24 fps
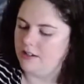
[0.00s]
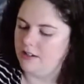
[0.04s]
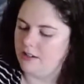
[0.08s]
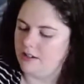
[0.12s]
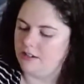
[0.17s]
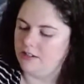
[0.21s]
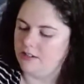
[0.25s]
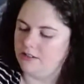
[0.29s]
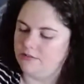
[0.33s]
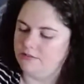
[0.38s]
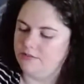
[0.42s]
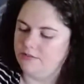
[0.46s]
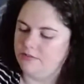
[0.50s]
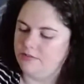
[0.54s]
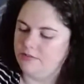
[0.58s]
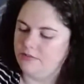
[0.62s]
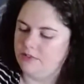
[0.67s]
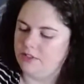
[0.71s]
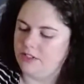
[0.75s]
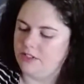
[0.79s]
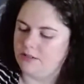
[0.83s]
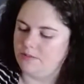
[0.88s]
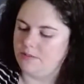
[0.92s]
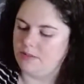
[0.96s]
um,
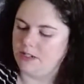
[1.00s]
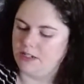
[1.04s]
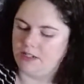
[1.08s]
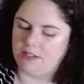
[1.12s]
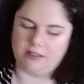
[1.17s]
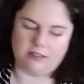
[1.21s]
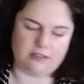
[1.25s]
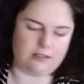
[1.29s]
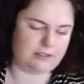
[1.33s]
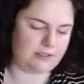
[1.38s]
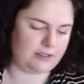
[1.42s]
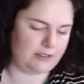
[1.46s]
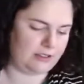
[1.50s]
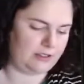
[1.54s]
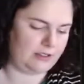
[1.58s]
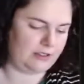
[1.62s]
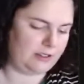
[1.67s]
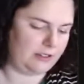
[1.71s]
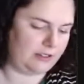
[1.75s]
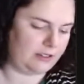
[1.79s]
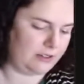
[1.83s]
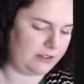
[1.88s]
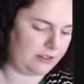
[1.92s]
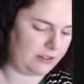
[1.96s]
just because
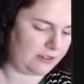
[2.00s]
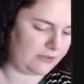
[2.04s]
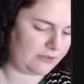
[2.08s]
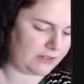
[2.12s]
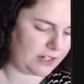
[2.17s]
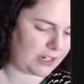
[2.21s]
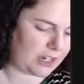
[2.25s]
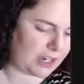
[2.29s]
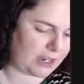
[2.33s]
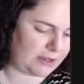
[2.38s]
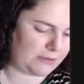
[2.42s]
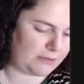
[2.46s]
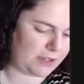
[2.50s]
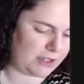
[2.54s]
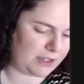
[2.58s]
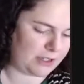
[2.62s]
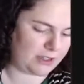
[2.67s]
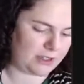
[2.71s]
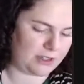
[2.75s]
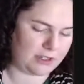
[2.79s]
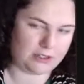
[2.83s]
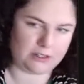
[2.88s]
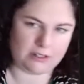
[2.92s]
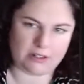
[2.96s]
of
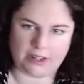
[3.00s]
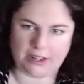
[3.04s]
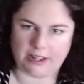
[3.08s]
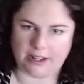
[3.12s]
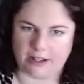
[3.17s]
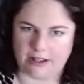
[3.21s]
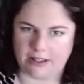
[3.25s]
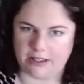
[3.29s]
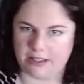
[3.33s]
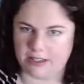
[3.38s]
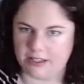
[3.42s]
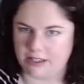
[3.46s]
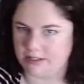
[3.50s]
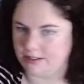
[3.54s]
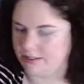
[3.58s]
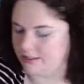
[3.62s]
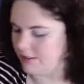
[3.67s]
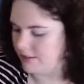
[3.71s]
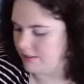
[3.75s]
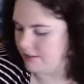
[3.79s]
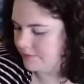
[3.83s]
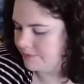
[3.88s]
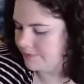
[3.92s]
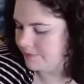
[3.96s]
timing and Alex.
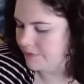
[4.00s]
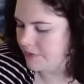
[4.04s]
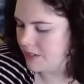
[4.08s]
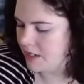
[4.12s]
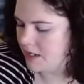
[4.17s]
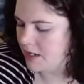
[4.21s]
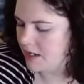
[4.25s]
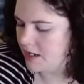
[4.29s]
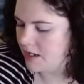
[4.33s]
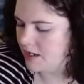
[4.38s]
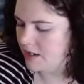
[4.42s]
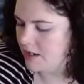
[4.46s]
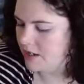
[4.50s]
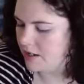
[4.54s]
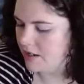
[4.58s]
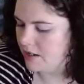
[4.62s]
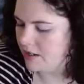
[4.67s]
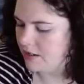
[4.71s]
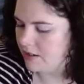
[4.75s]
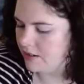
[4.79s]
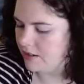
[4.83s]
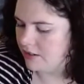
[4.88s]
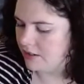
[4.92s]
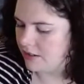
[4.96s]
And
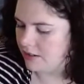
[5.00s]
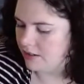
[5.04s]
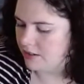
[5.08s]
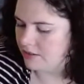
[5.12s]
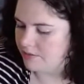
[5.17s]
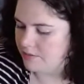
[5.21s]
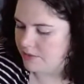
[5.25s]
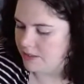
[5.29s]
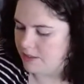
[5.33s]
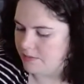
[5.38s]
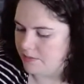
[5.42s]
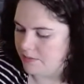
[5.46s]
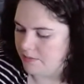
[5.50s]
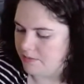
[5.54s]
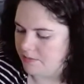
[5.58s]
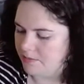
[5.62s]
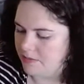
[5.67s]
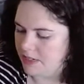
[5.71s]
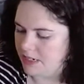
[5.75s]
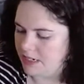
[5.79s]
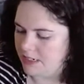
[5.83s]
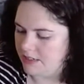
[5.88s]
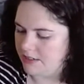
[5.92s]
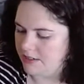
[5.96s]
um, it's been
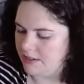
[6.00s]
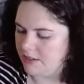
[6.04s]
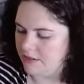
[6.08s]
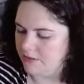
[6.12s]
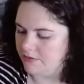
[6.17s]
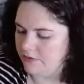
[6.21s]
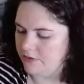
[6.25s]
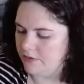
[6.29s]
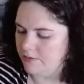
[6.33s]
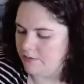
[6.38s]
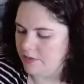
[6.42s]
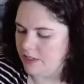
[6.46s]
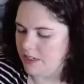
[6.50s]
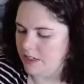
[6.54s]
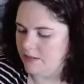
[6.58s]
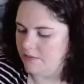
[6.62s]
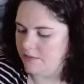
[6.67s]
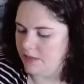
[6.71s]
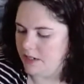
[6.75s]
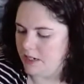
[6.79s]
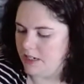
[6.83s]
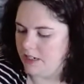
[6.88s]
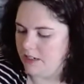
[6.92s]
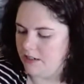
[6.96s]
easier for me to
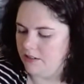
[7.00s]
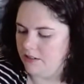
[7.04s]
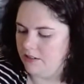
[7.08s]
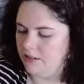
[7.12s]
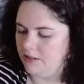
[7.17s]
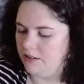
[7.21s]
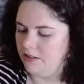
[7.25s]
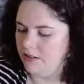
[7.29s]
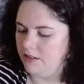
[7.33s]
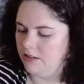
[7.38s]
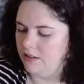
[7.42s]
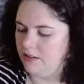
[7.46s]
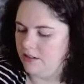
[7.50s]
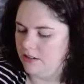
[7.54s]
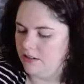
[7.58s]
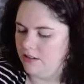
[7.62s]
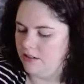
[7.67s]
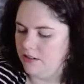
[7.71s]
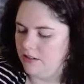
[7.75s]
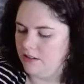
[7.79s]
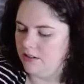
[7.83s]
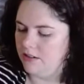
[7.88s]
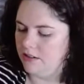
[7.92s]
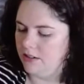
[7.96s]
paint
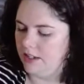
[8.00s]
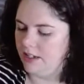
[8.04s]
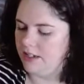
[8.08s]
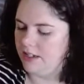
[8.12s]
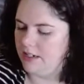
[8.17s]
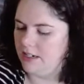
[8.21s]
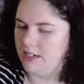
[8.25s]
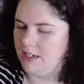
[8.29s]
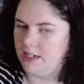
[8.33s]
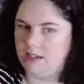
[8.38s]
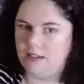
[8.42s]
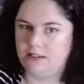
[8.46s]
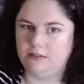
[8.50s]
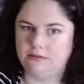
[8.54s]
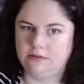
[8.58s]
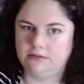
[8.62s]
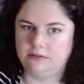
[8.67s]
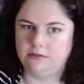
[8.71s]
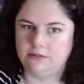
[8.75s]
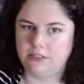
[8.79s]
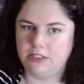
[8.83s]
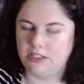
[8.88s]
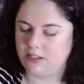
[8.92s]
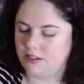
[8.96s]
at night
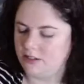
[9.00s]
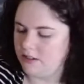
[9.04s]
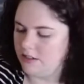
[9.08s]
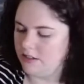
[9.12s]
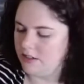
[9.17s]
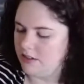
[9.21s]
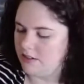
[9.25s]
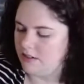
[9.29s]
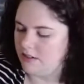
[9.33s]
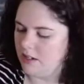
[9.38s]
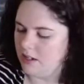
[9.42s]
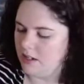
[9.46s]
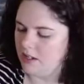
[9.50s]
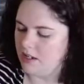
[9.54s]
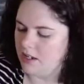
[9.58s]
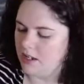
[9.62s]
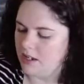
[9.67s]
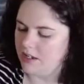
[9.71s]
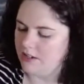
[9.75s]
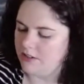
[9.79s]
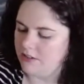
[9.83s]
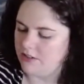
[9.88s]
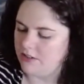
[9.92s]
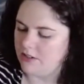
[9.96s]
recently.
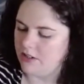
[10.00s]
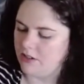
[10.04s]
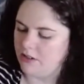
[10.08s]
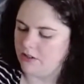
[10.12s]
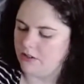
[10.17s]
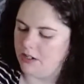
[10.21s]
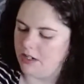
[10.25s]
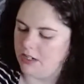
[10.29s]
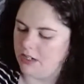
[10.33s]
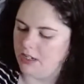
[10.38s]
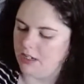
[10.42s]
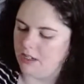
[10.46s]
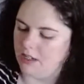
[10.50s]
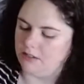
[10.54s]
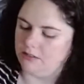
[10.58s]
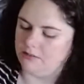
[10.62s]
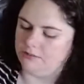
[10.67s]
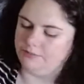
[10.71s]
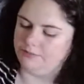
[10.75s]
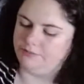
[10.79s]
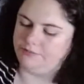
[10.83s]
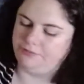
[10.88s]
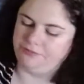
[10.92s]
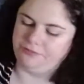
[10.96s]
So
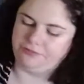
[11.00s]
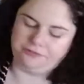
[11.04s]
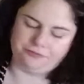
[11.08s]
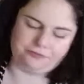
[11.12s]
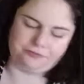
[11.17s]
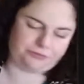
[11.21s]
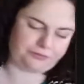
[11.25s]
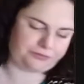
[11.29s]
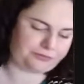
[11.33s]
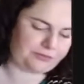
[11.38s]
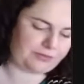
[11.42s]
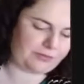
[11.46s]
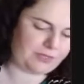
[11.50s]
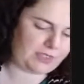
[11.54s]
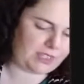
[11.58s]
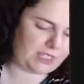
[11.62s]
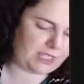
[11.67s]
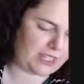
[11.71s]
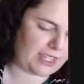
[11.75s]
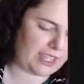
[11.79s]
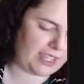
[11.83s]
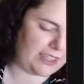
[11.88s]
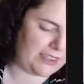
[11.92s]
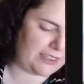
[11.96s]
um,
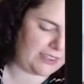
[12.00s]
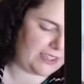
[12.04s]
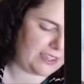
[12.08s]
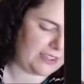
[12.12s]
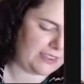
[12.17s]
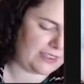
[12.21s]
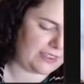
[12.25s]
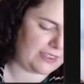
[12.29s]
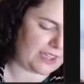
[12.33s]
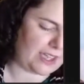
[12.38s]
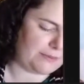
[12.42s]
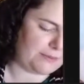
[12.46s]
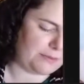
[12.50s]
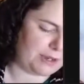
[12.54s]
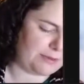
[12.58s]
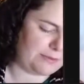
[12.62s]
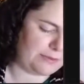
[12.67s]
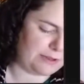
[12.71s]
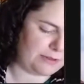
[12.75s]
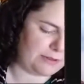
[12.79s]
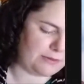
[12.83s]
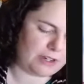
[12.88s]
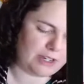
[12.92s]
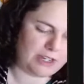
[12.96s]
I think that might
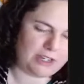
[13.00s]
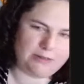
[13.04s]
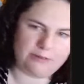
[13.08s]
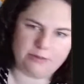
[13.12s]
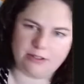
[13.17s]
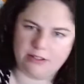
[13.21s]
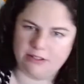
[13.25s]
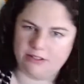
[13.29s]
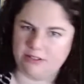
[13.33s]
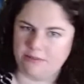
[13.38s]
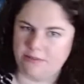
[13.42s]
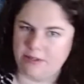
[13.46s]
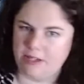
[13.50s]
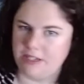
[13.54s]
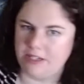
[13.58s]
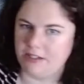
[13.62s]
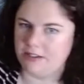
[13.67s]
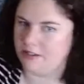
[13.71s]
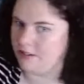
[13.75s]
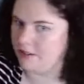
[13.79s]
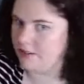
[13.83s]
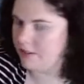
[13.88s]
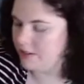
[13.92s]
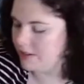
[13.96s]
be why I'm also
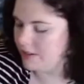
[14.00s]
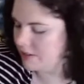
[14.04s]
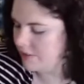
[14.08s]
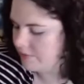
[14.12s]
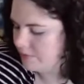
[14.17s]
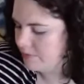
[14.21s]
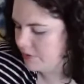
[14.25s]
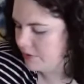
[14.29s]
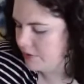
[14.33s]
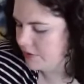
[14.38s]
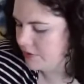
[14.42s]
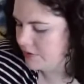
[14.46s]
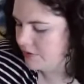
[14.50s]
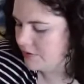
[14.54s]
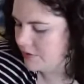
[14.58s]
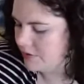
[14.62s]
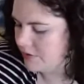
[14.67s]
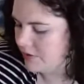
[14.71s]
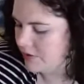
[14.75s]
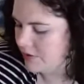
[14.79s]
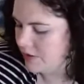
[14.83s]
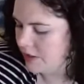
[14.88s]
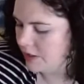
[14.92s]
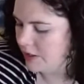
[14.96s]
painting a lot of
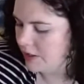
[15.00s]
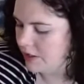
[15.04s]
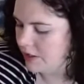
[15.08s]
blues